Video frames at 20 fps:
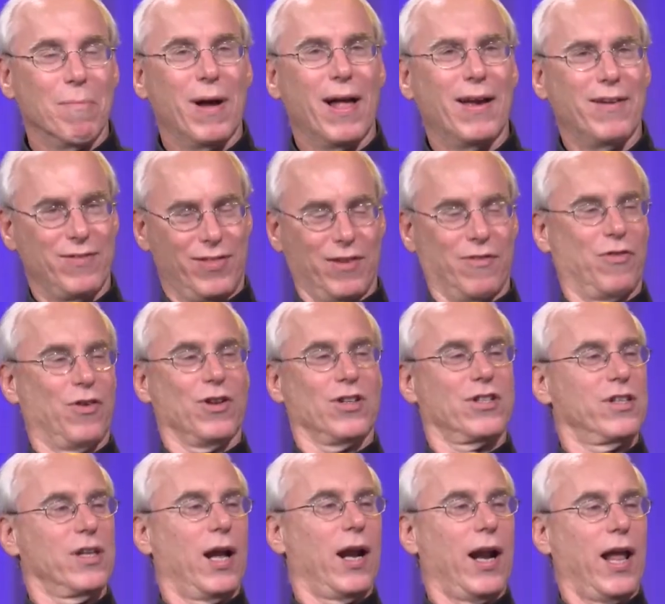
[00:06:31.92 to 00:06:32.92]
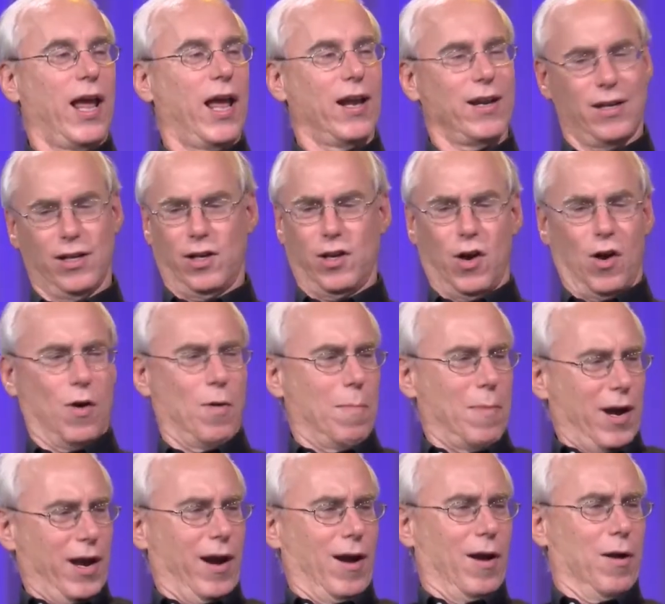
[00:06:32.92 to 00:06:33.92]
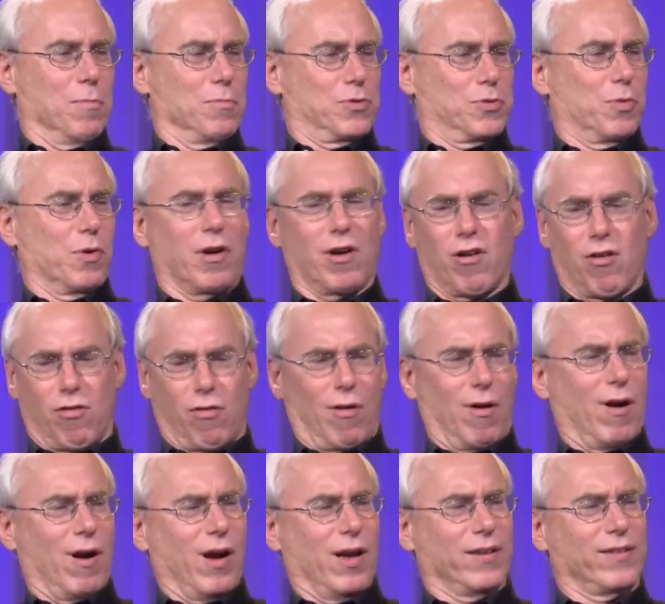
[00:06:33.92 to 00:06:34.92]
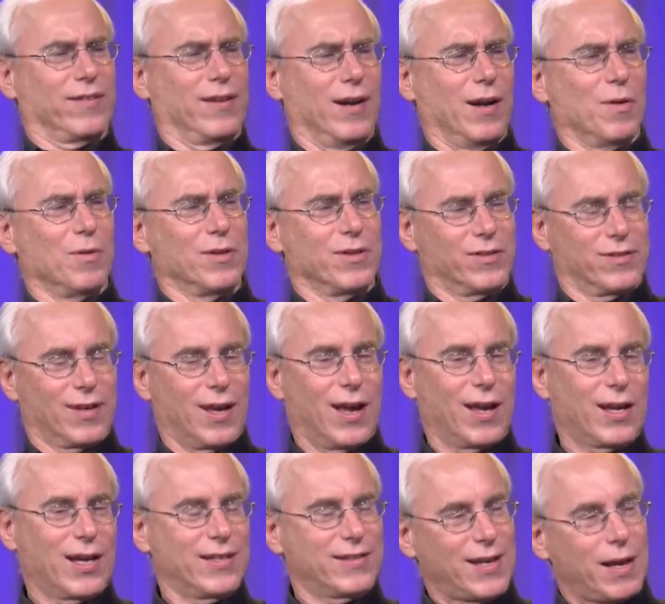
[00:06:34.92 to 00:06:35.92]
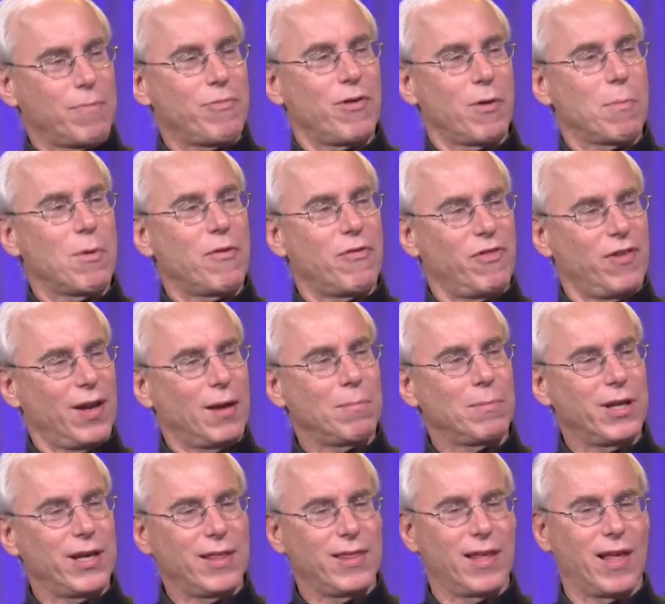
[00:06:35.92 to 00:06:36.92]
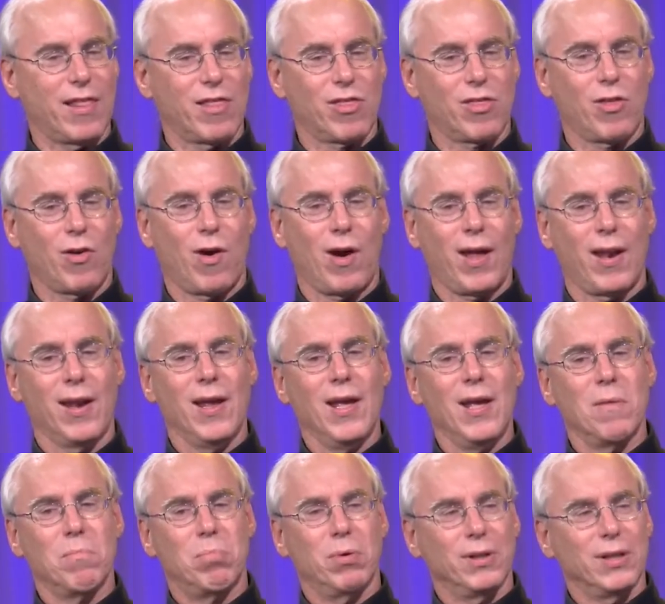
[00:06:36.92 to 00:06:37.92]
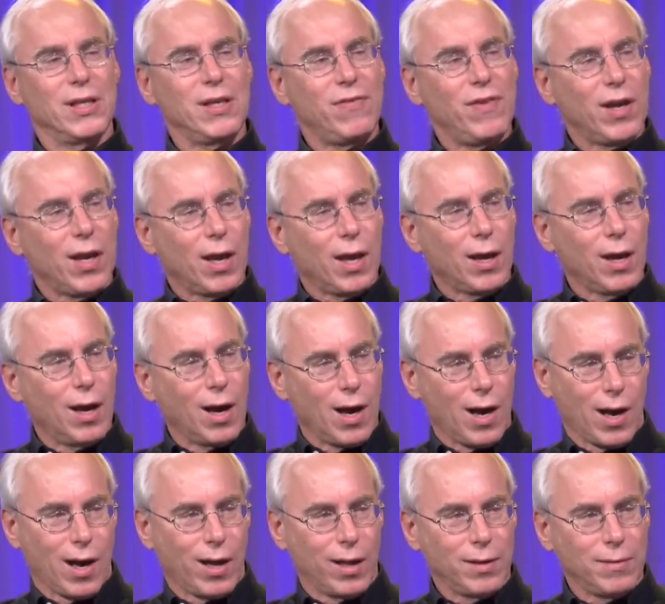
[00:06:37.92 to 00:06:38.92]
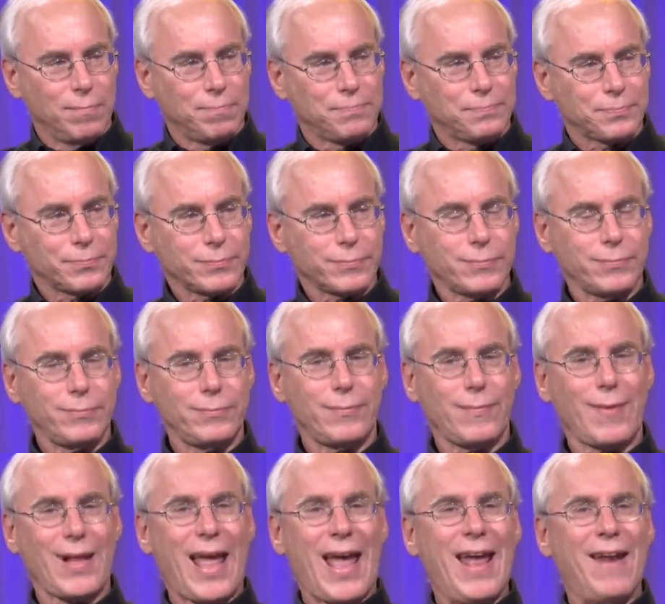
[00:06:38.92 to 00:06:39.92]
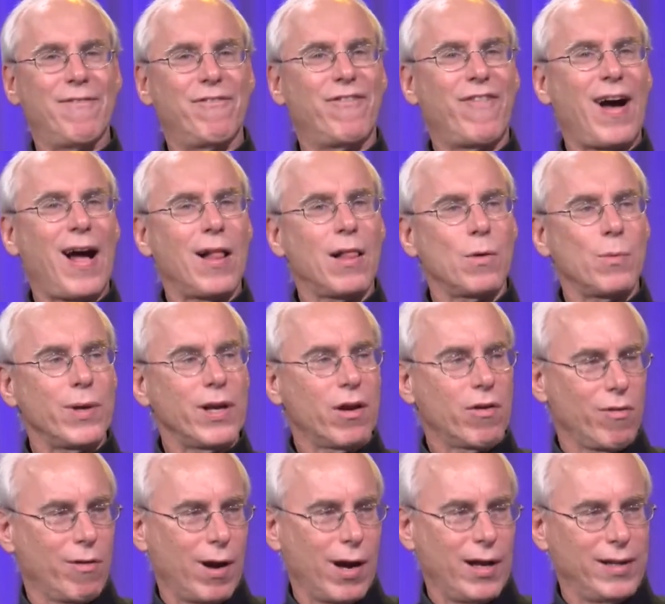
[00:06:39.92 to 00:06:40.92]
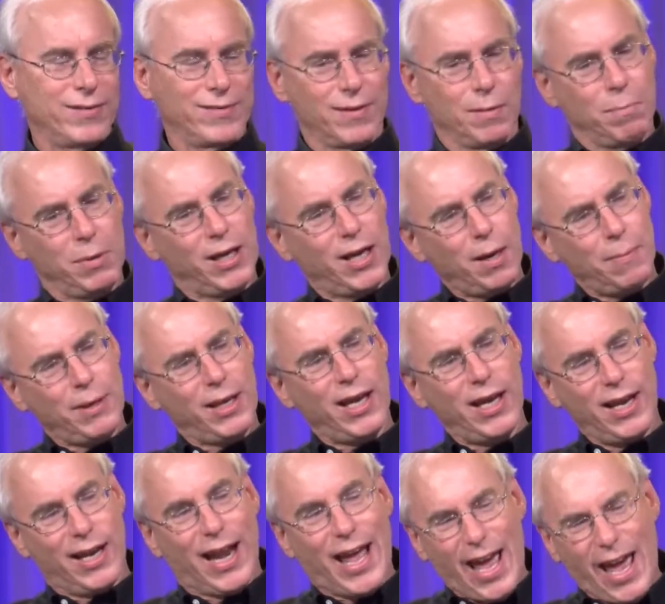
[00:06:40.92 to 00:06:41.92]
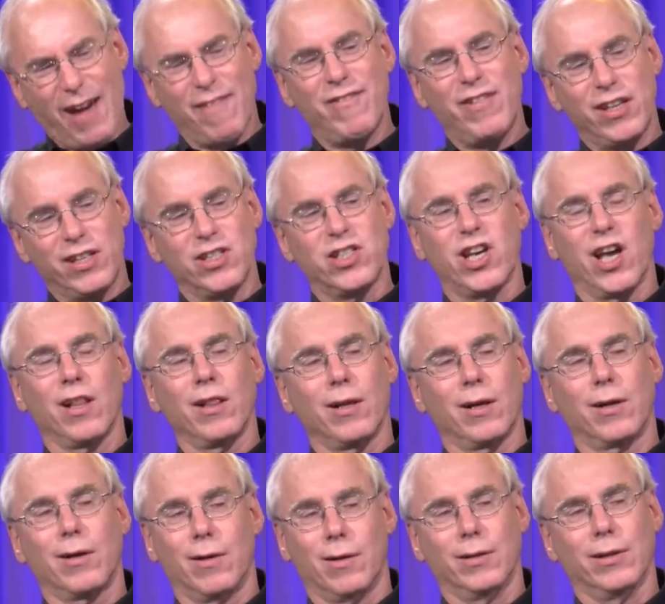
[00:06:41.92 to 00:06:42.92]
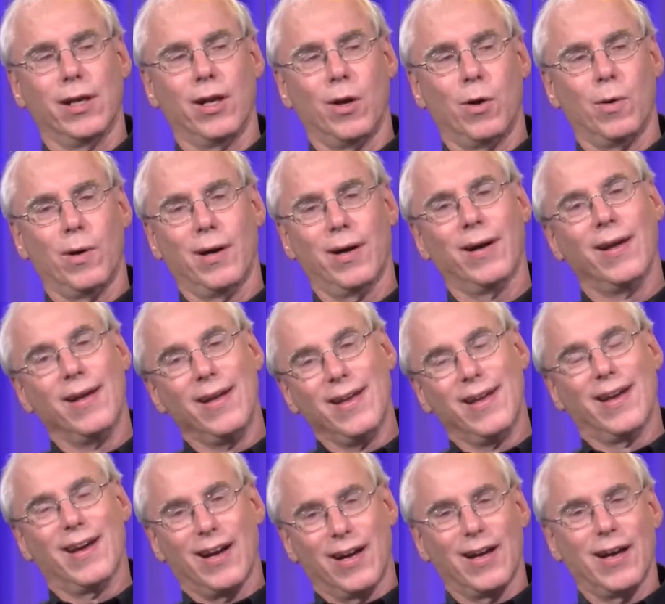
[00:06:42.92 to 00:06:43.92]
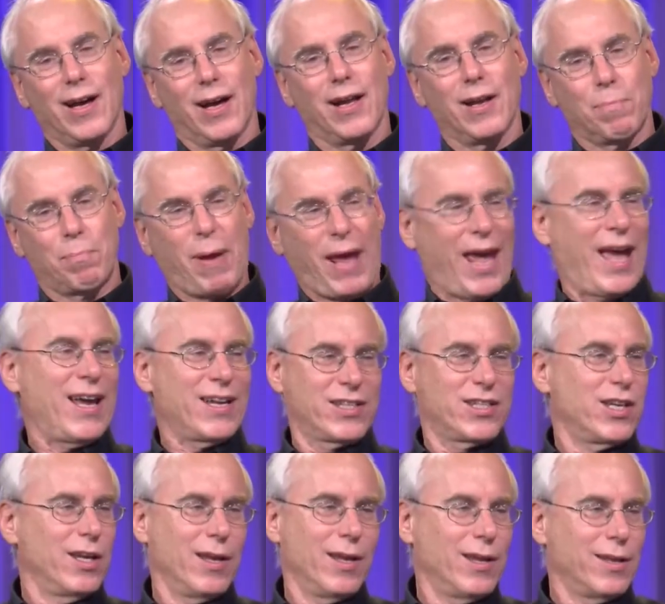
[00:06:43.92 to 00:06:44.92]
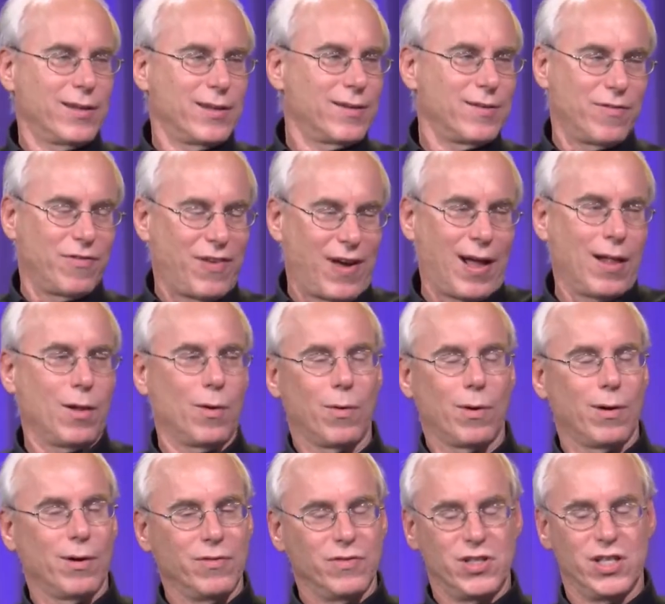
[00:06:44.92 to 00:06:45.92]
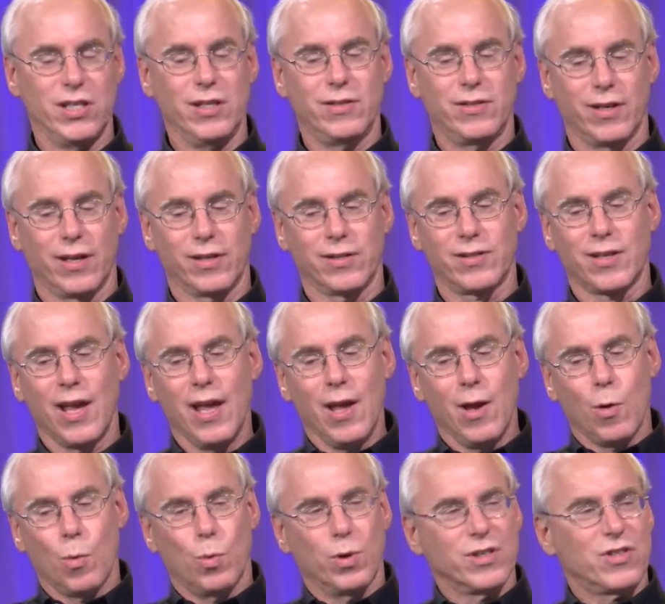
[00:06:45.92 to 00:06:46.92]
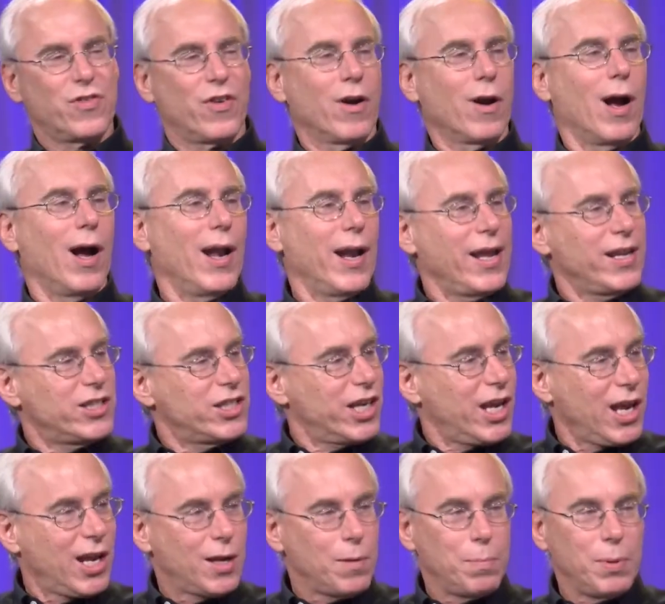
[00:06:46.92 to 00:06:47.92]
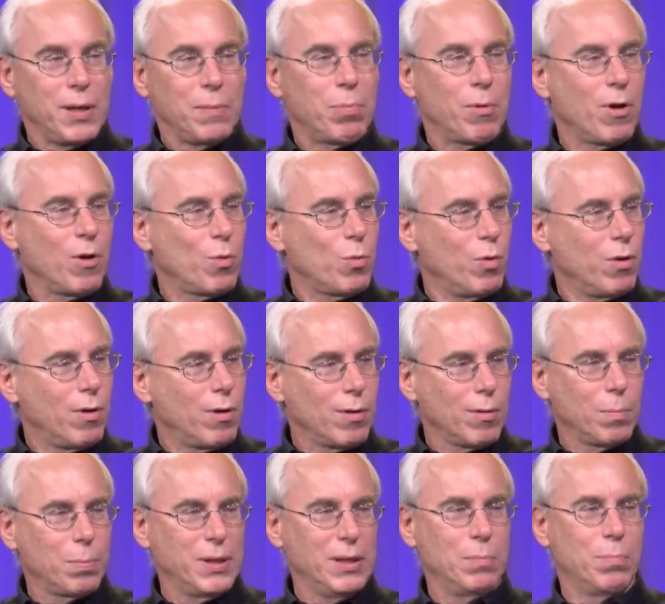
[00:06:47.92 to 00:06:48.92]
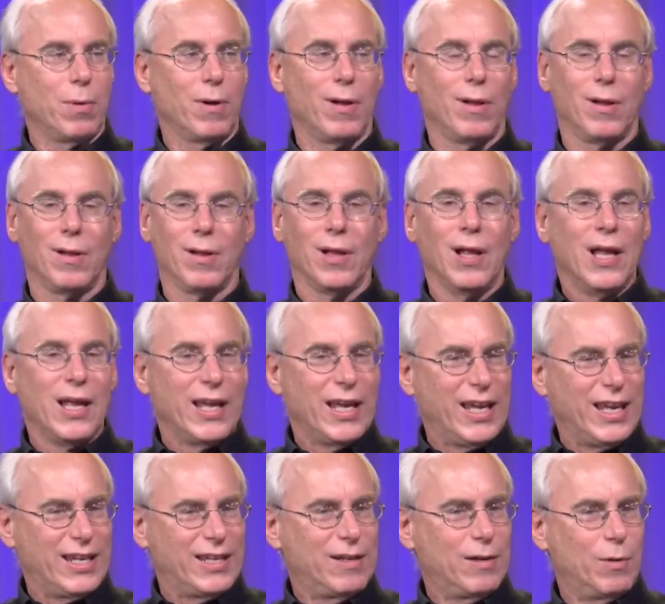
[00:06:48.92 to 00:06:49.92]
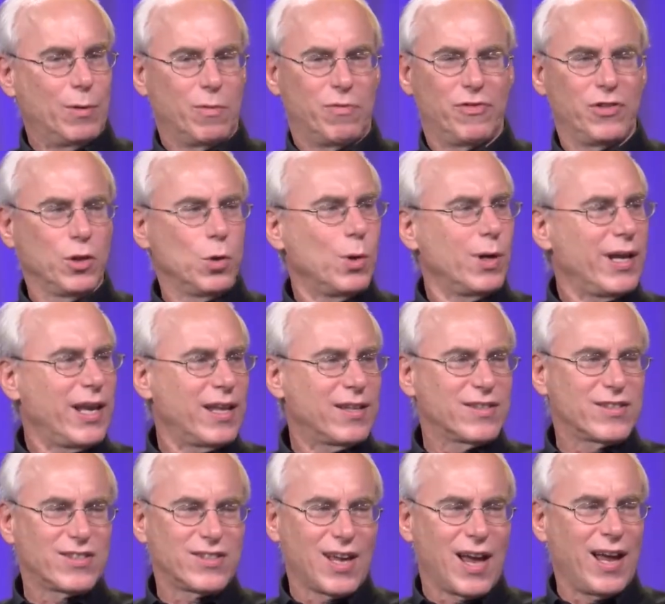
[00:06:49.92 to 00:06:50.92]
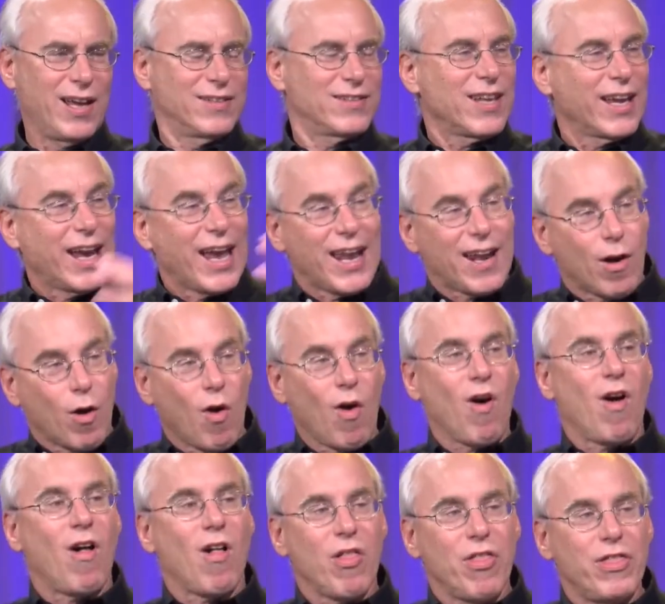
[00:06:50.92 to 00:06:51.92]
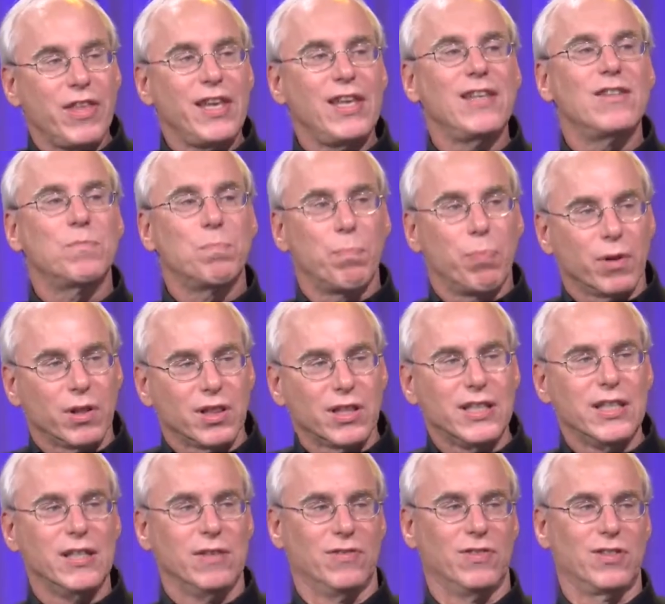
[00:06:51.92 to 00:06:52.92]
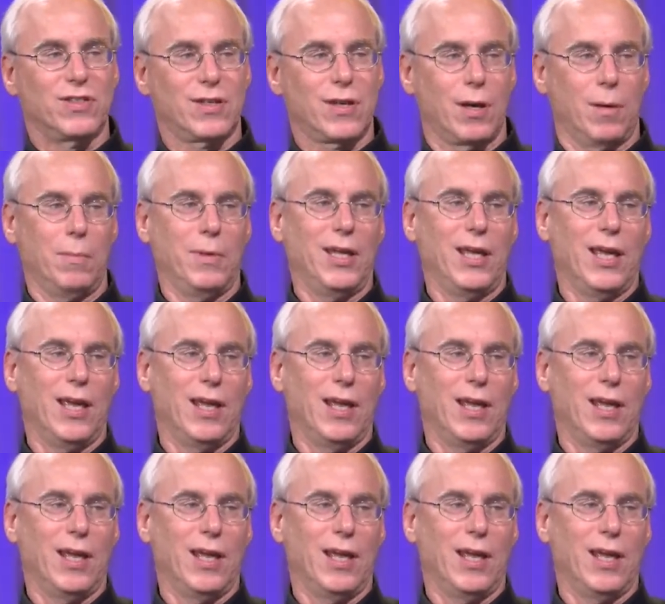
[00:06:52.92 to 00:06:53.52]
my the first night I had to go, my arms were crossed, and I was because uh, I'm from a family that thought believing in God and following Christ and becoming an evangelical, you know, a, a, a, passionate follower of Jesus, was for uneducated people, rural people. It flew against science. Like I had all these beliefs coming